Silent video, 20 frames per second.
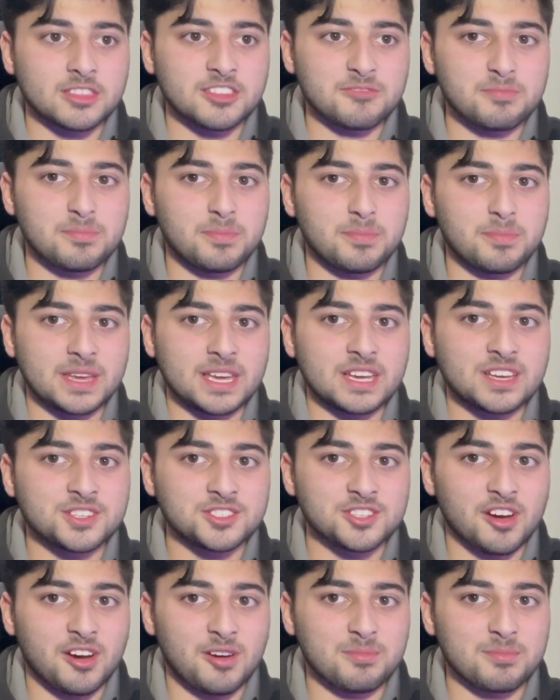The big
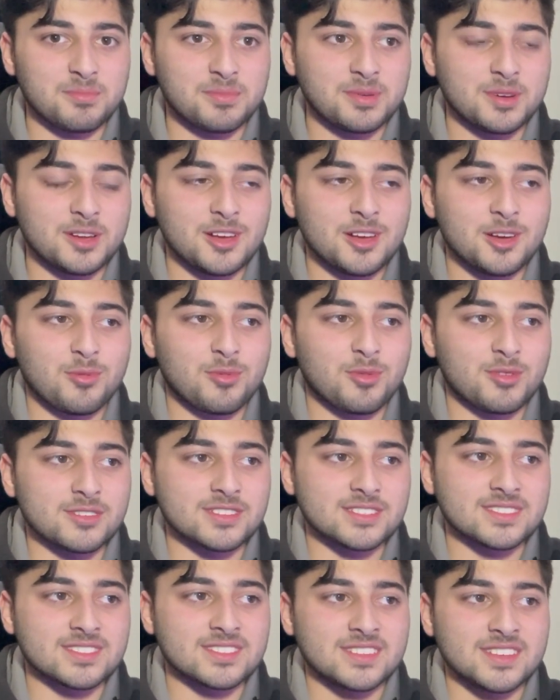jump
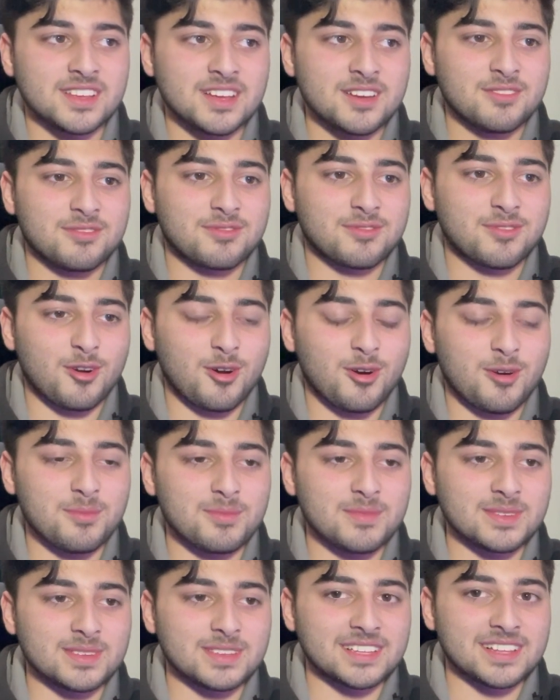was
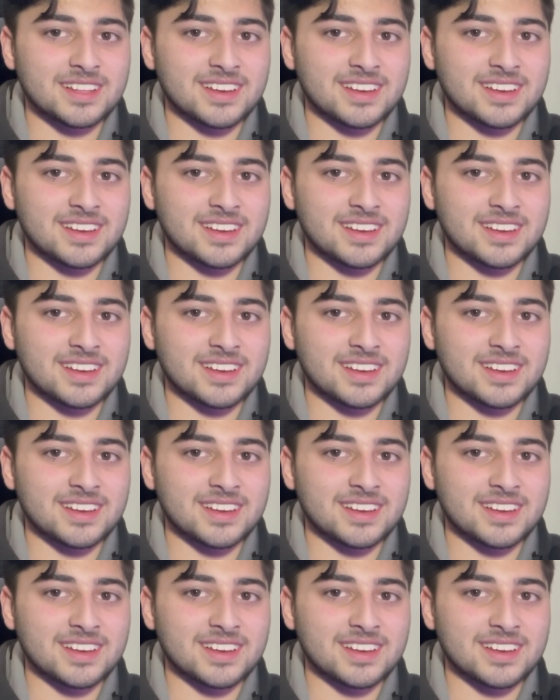from